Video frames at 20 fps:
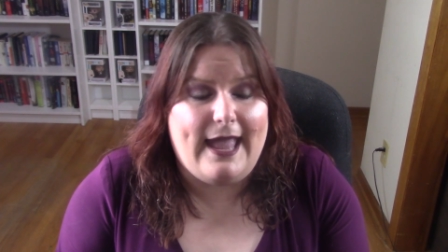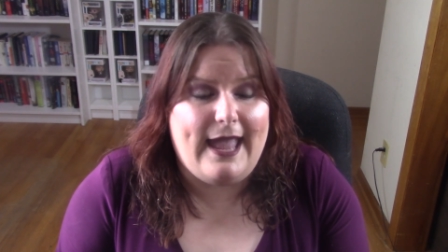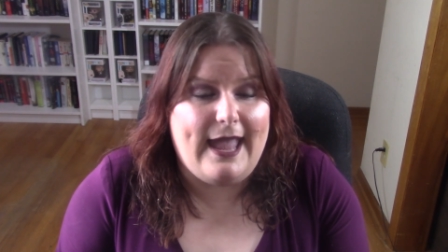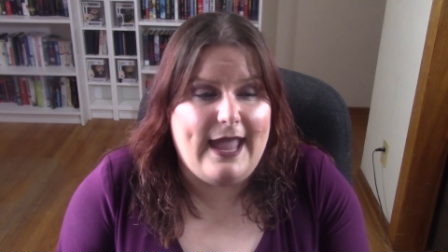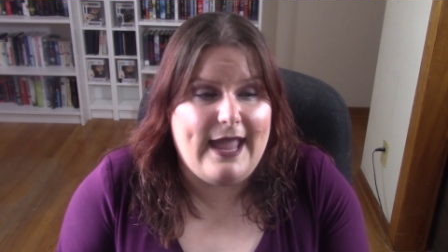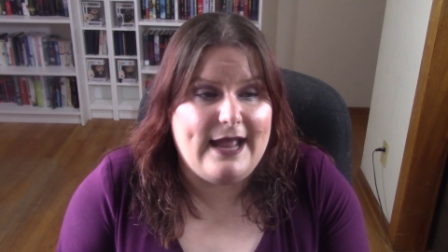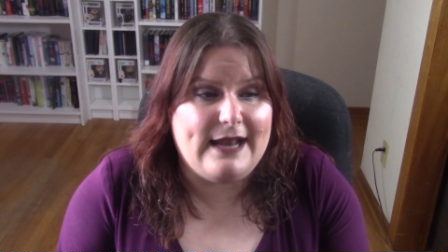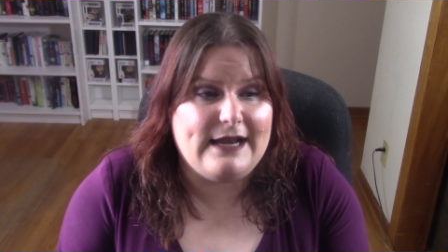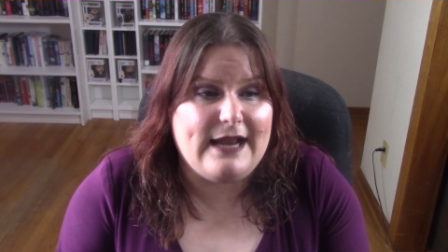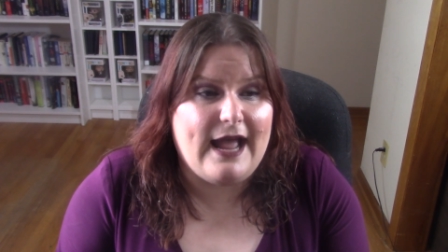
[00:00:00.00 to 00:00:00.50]

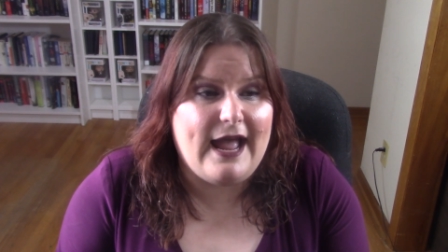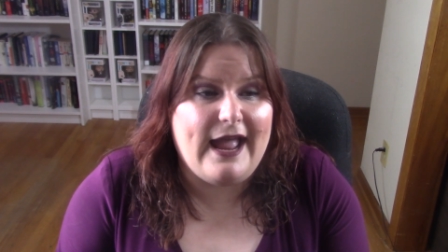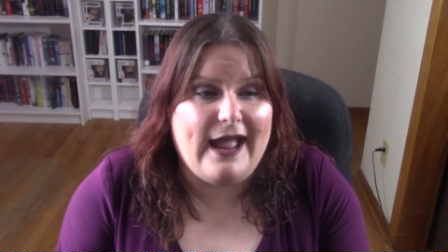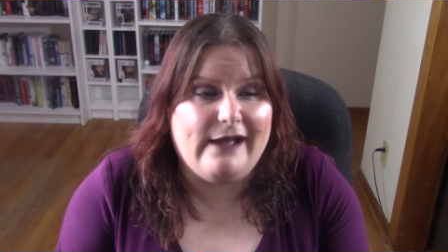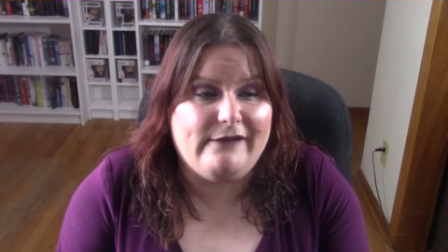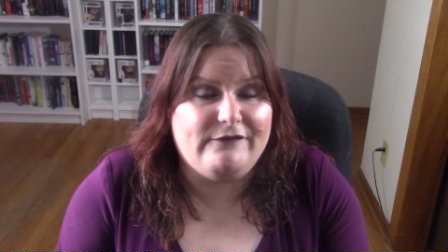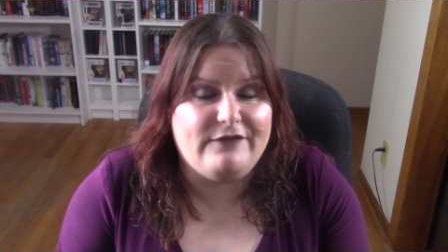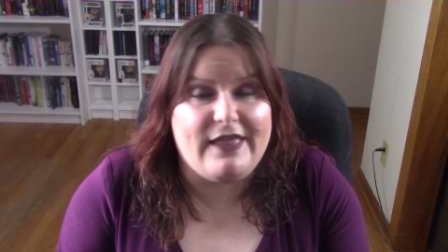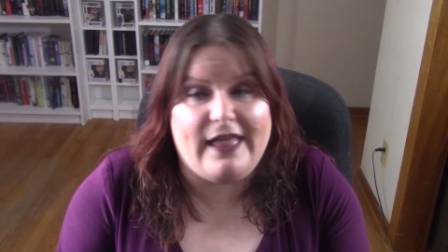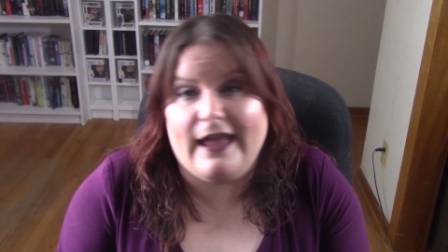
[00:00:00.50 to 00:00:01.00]
and I
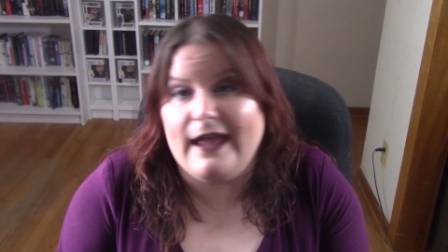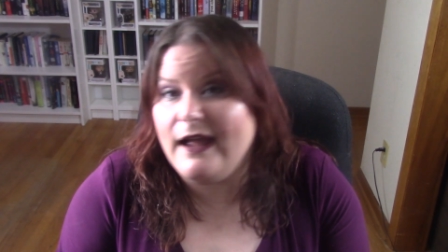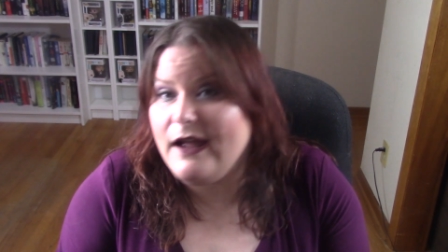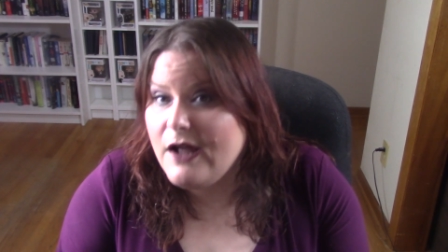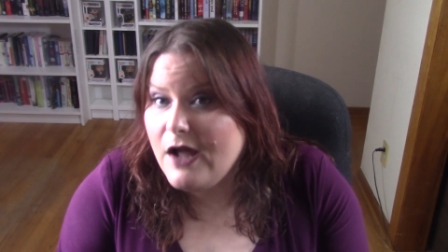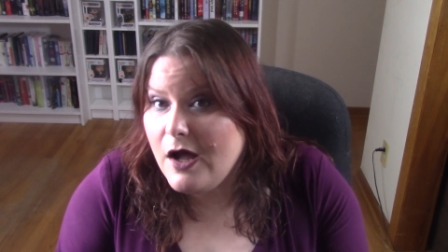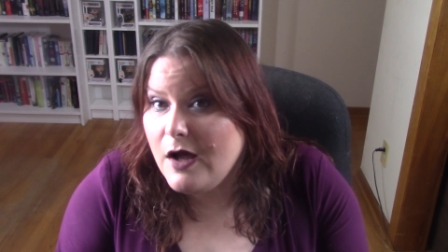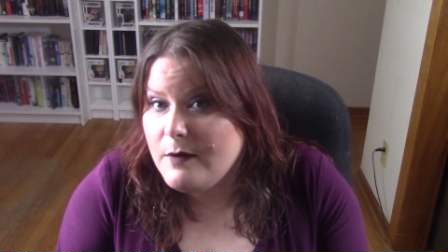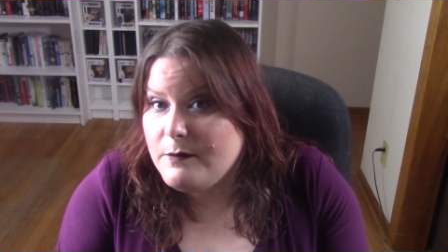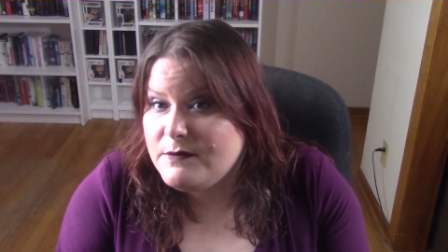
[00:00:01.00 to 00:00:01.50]
have the
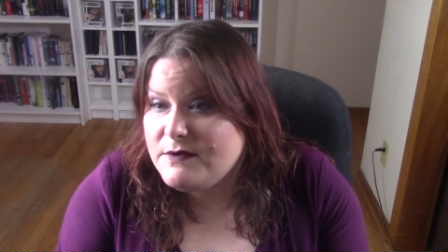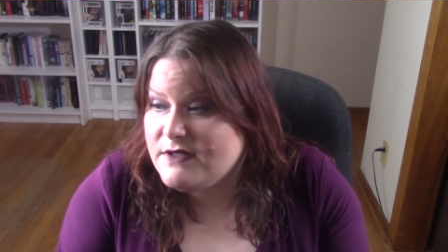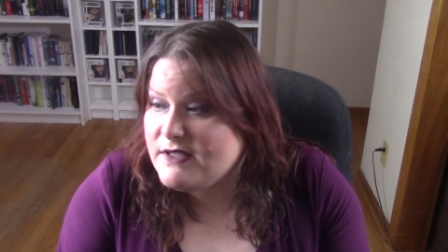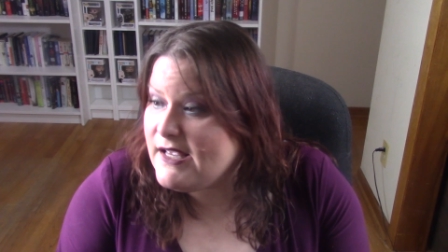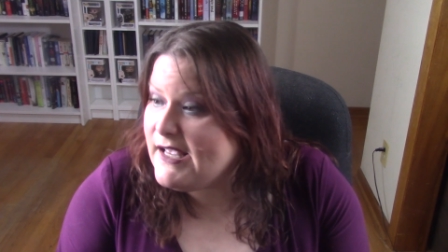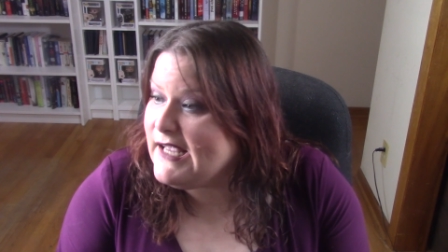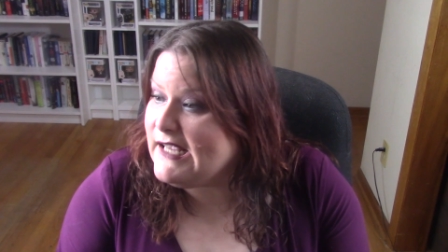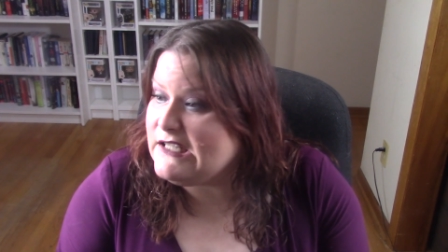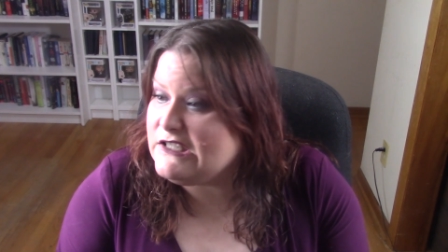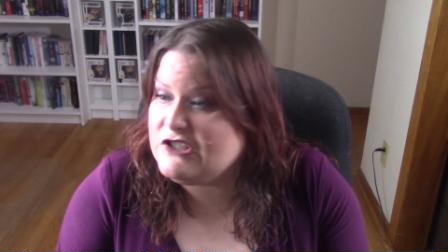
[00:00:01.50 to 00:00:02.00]
hiccups,
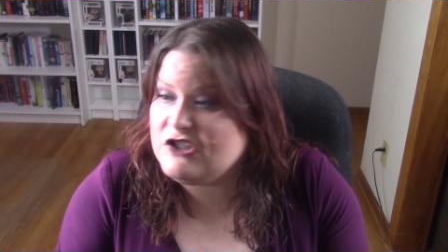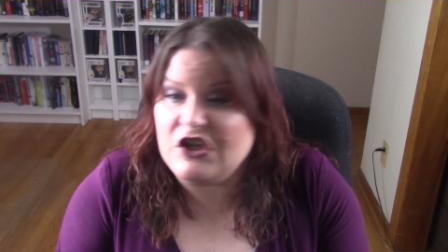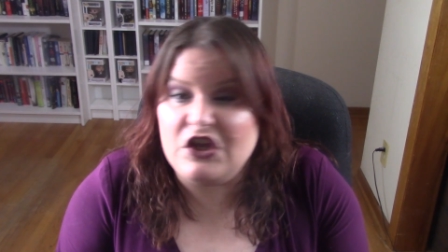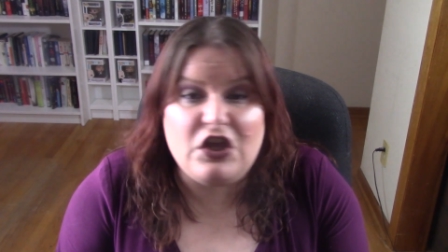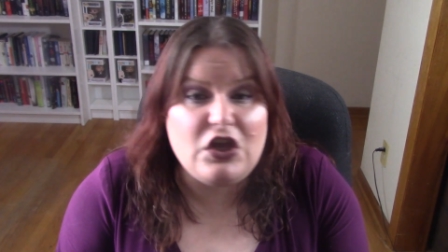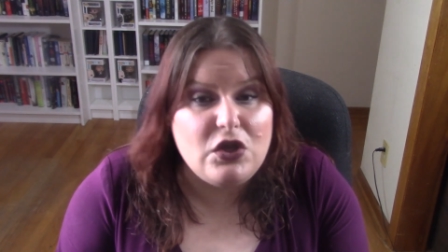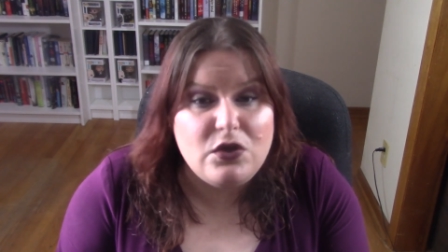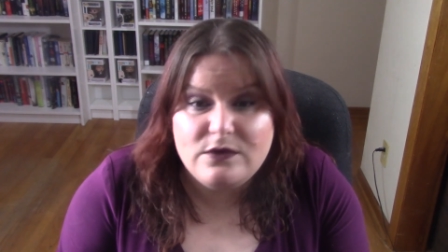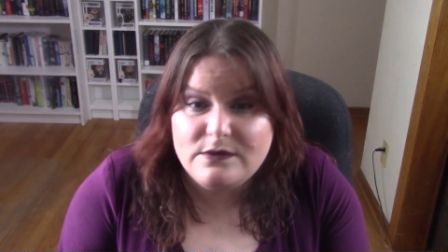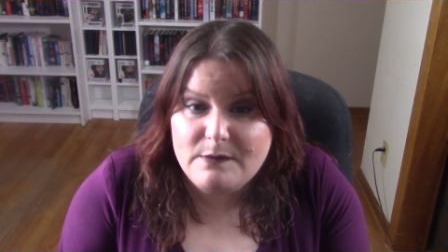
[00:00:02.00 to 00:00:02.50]

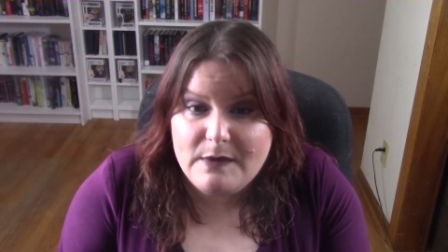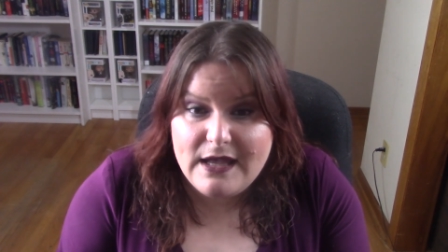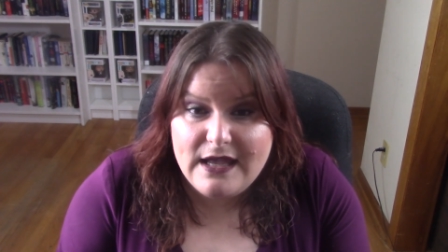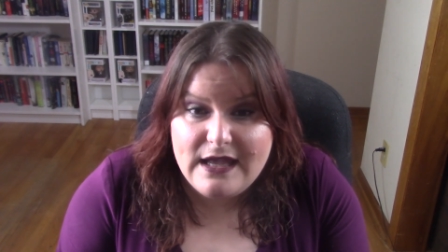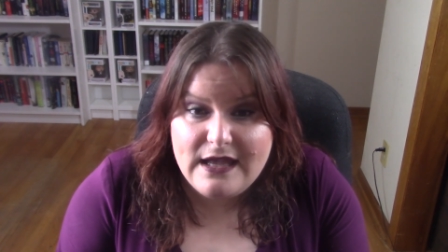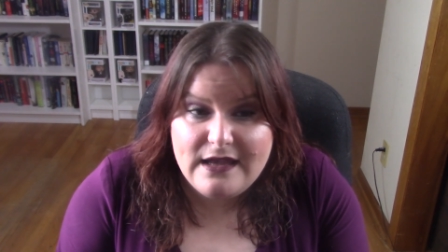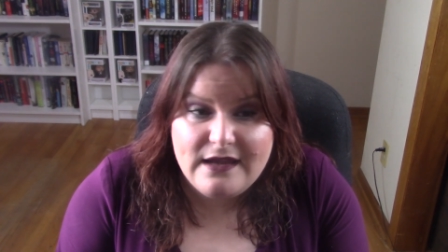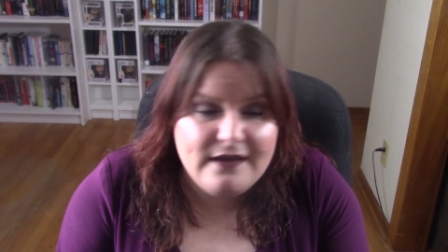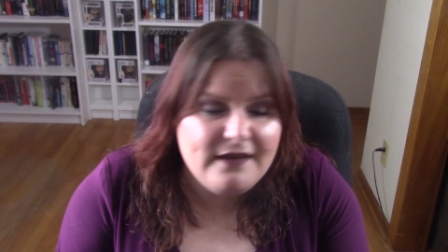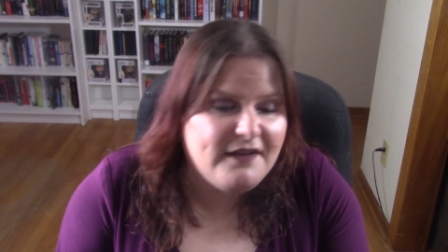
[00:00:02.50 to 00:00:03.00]
excuse
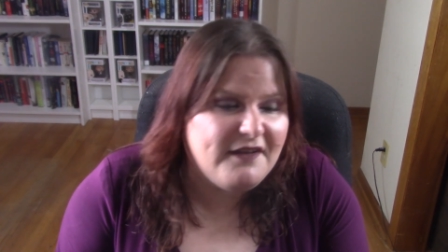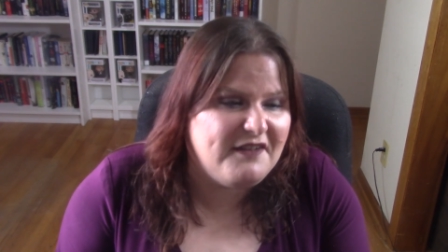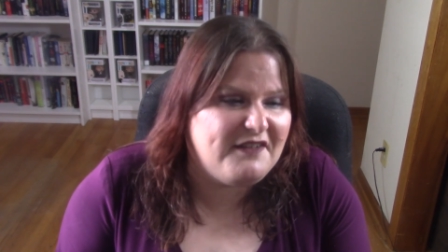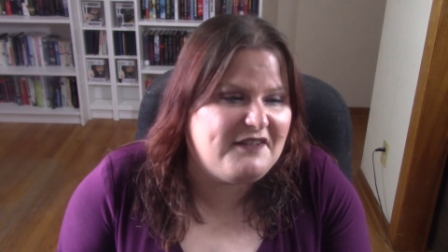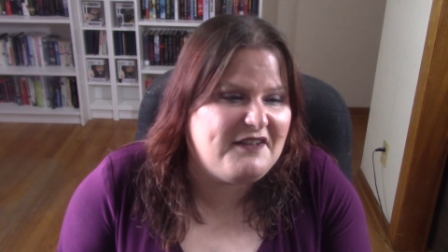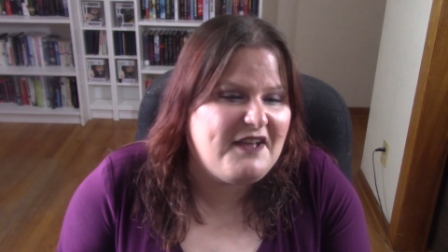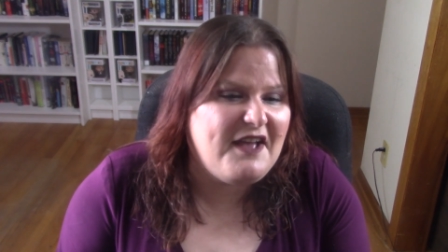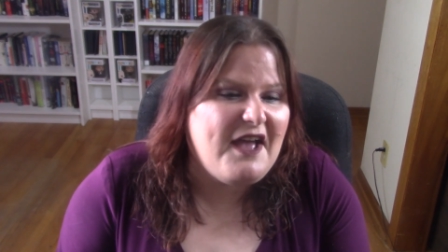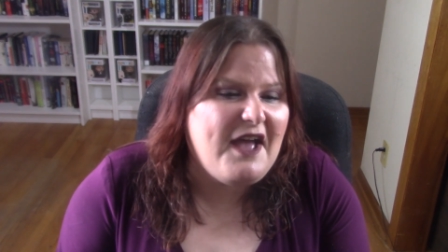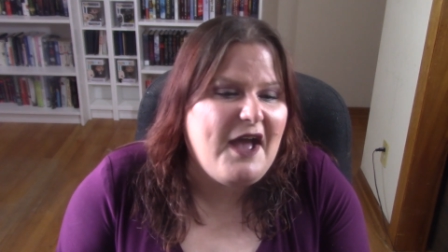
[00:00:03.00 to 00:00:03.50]
me.
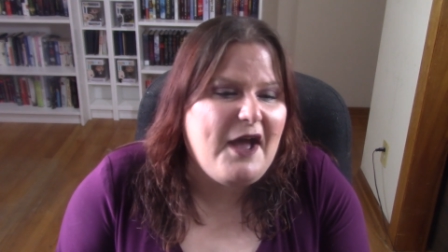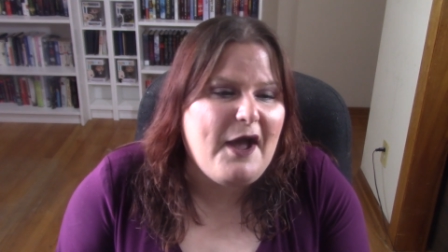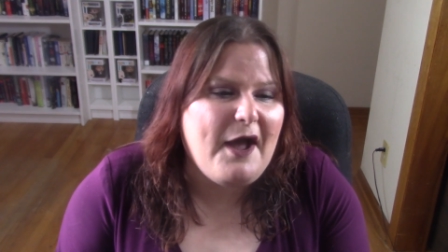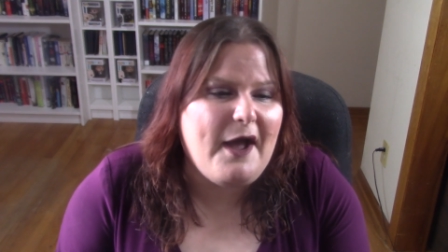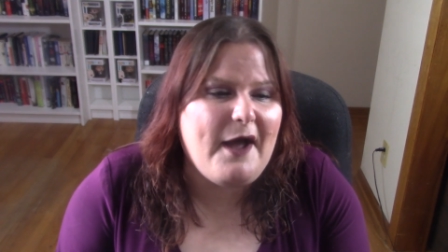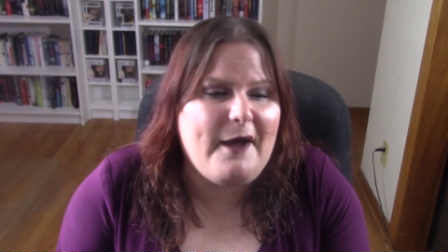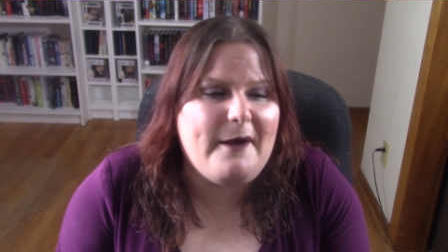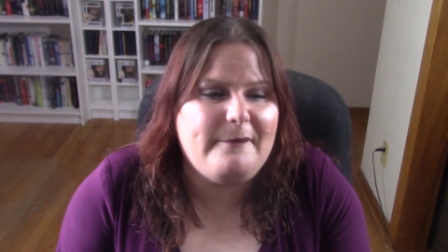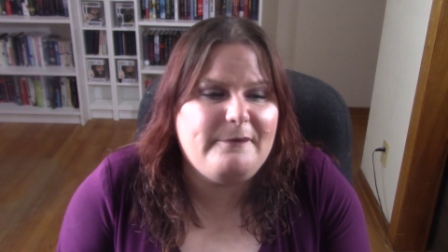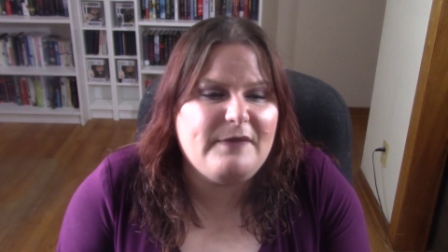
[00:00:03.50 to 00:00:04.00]

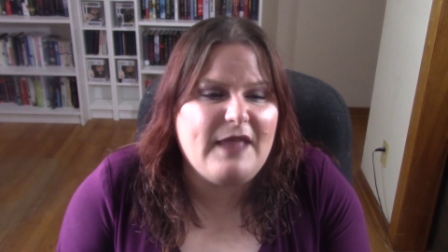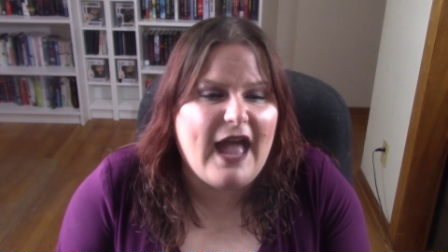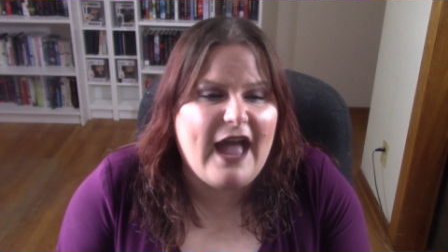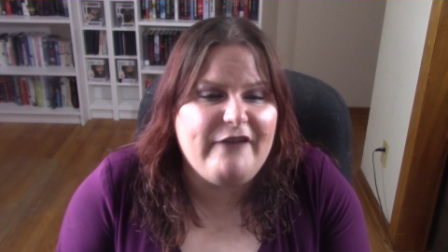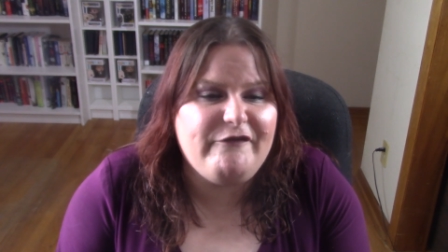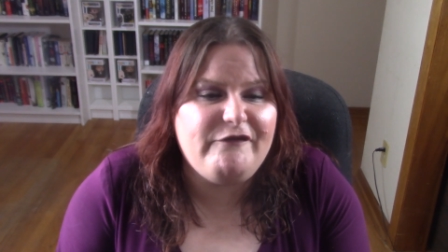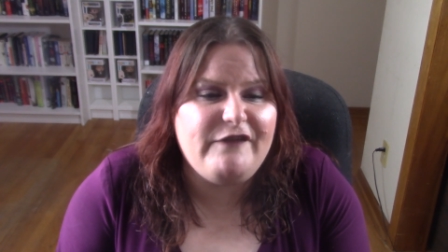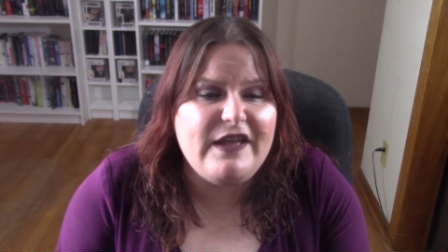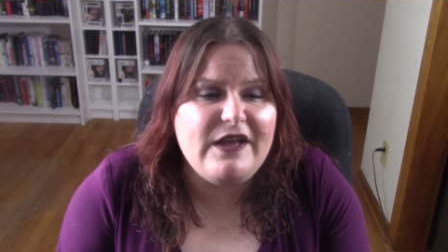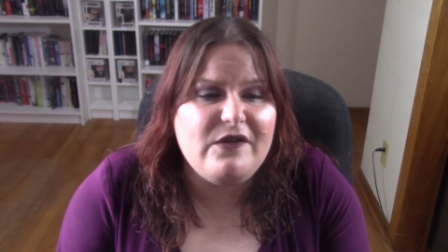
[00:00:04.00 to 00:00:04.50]
I
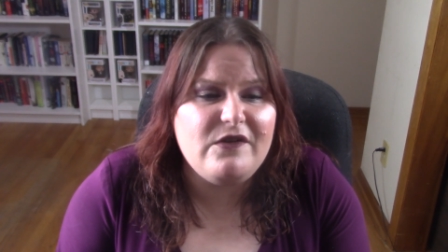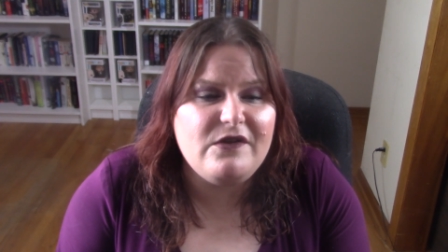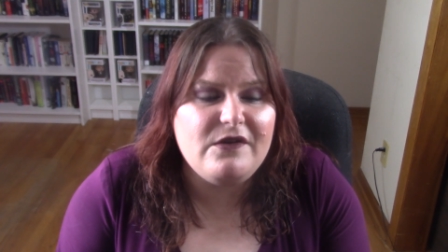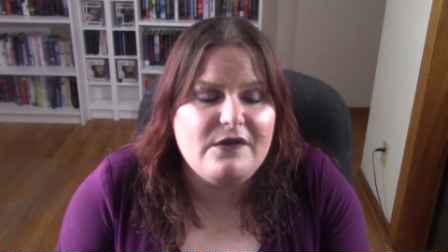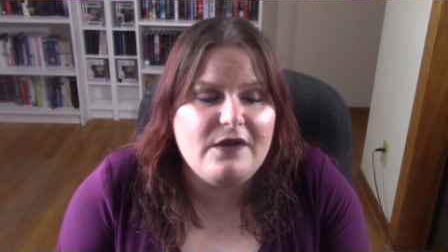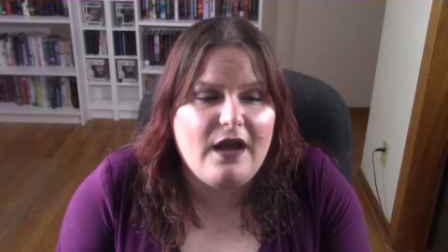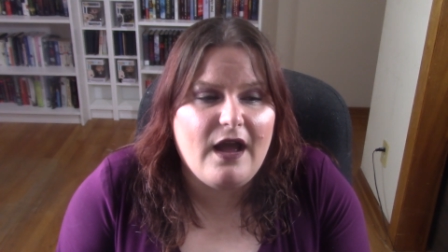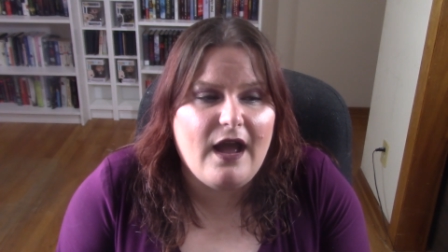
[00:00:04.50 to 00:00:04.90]
feel,